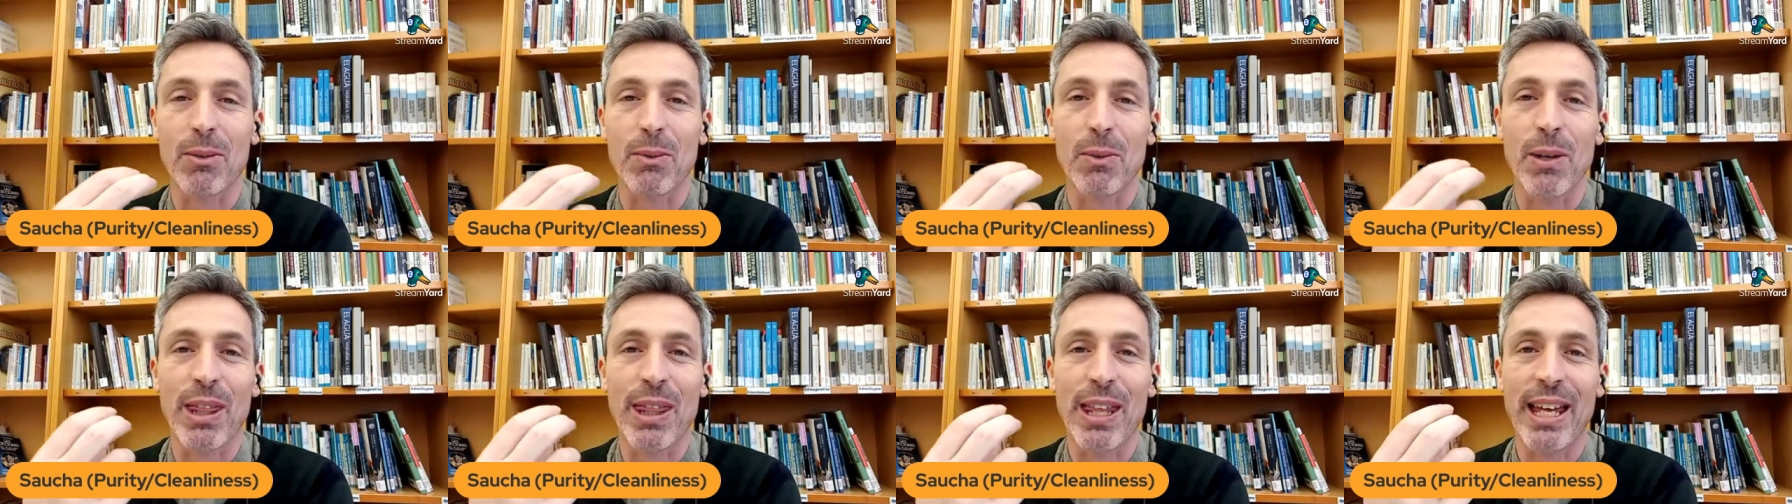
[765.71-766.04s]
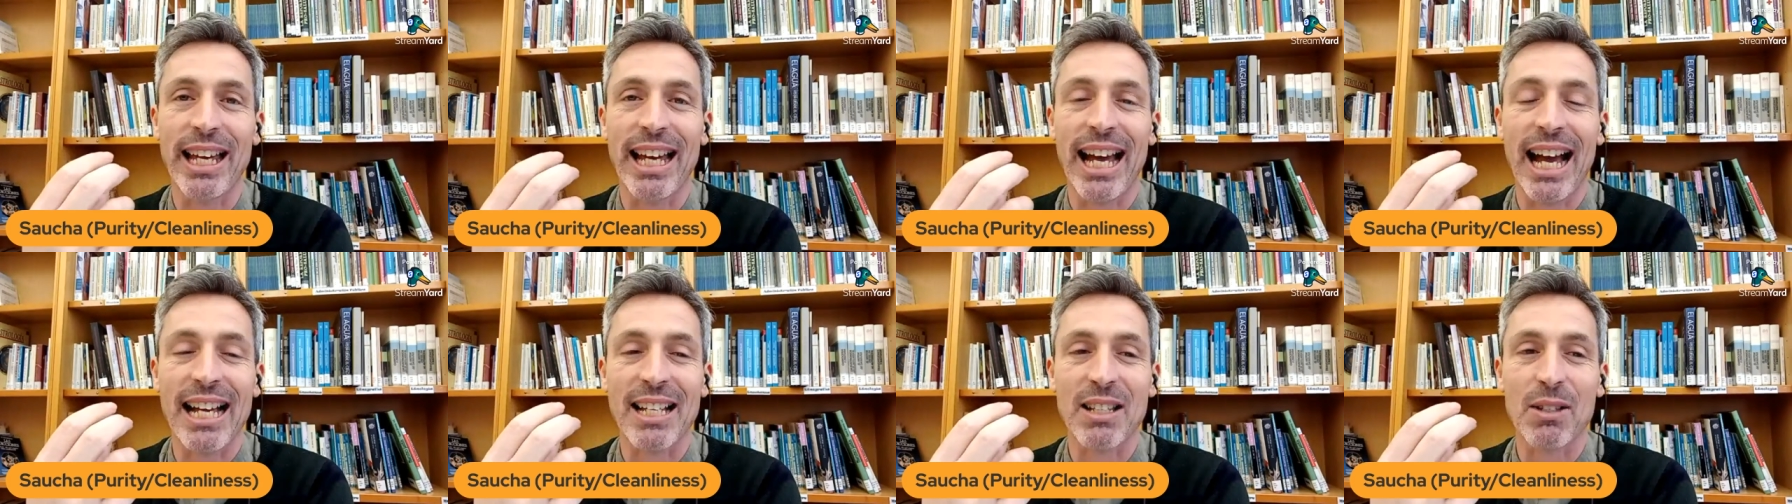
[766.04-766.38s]
with the
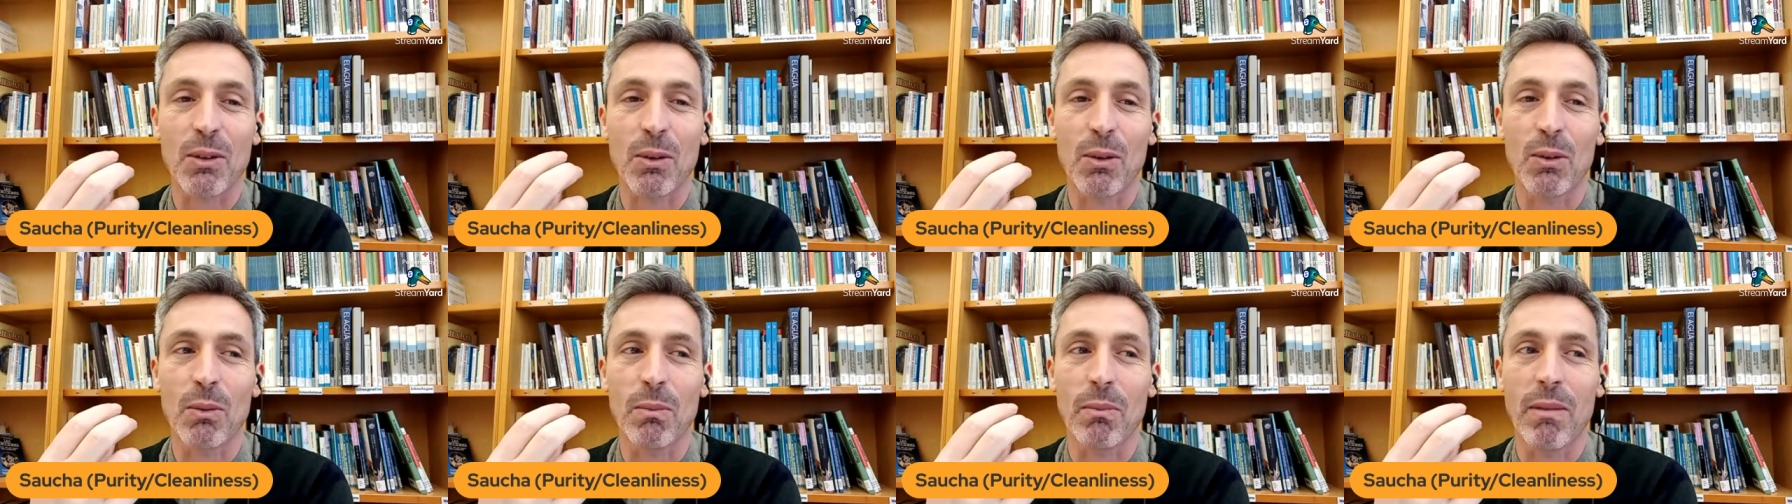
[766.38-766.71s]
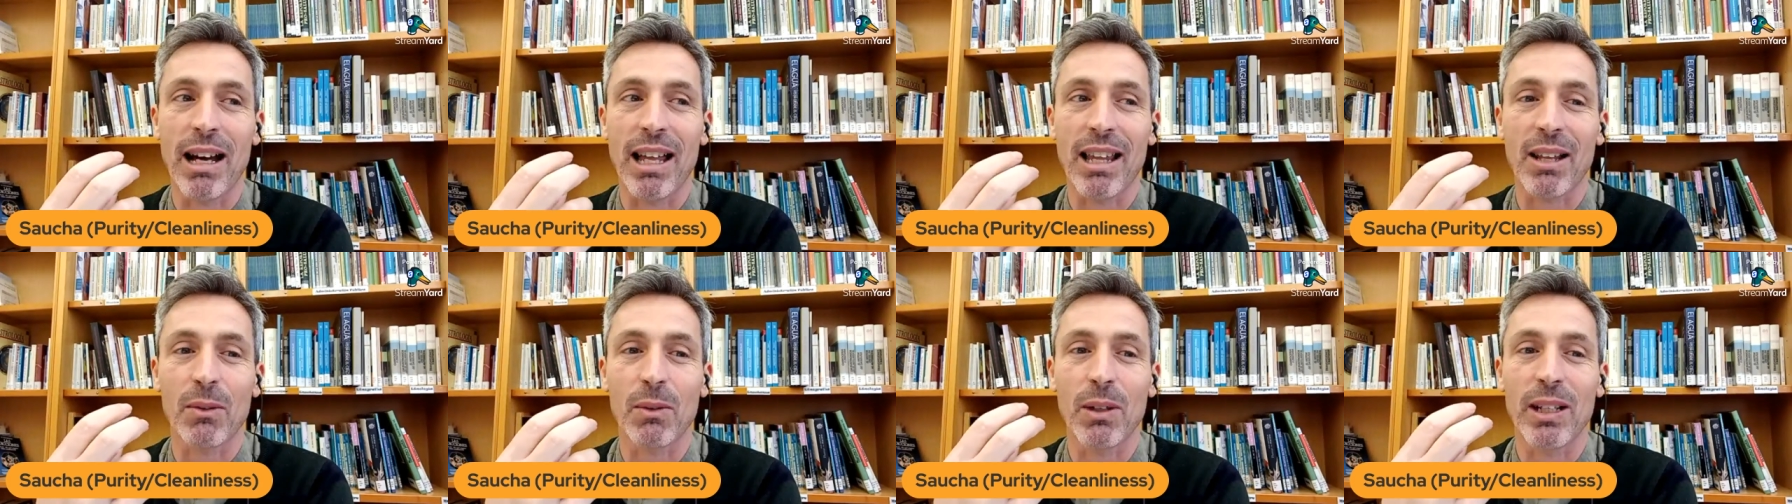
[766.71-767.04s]
has to do
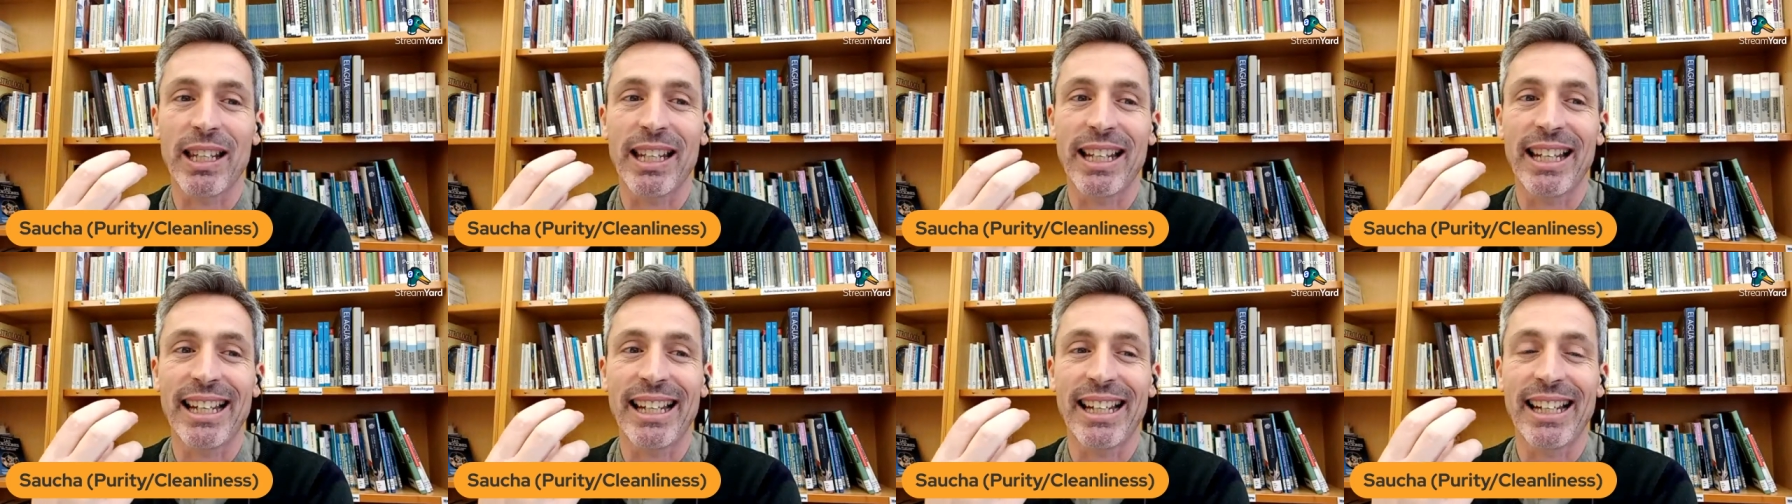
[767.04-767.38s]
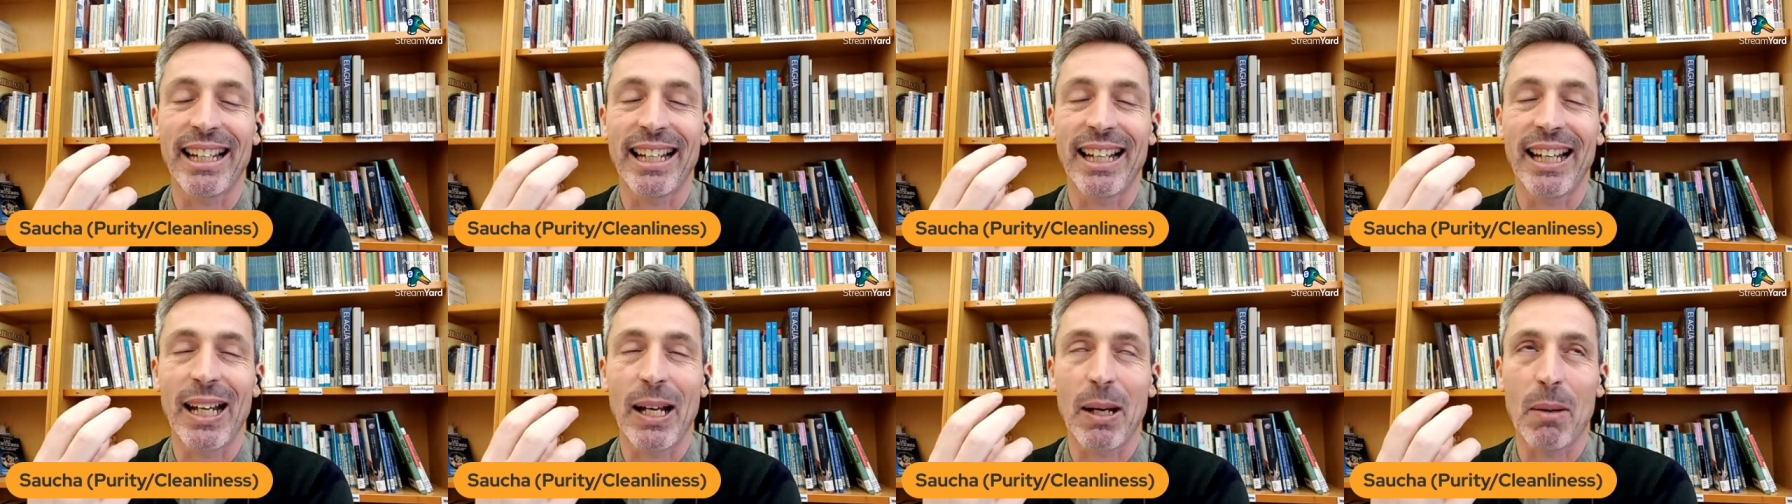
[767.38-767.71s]
more with the
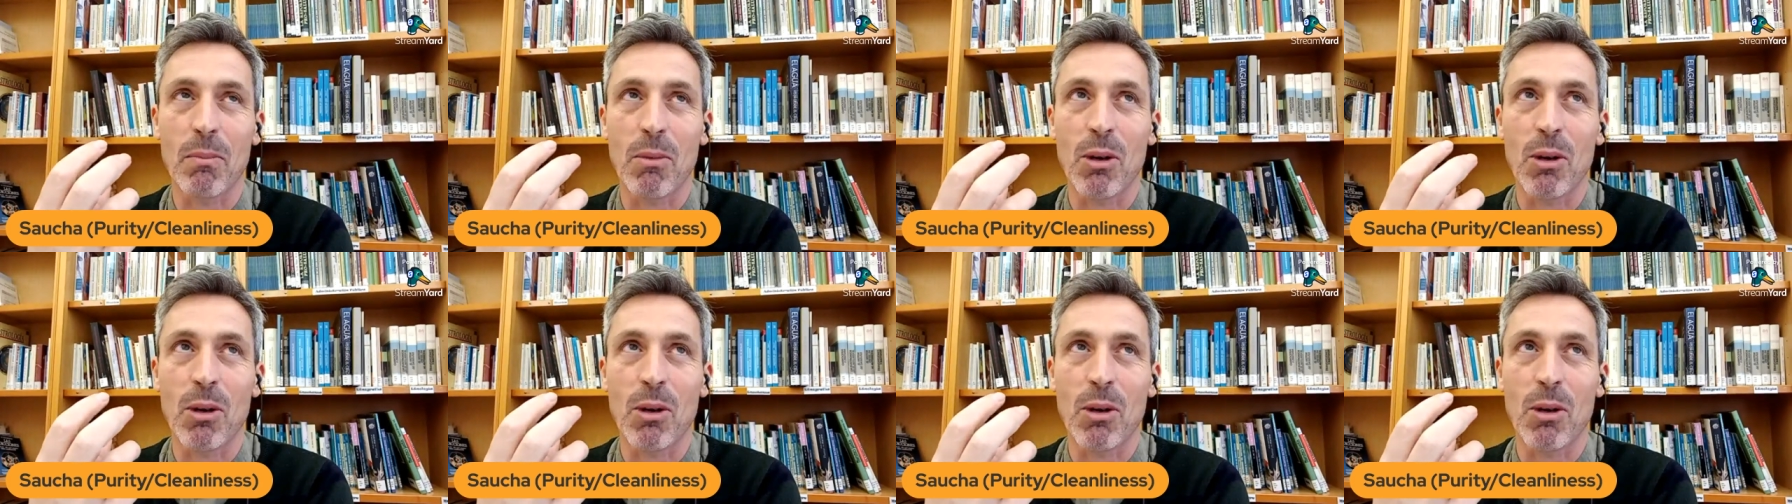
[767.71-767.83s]
uh,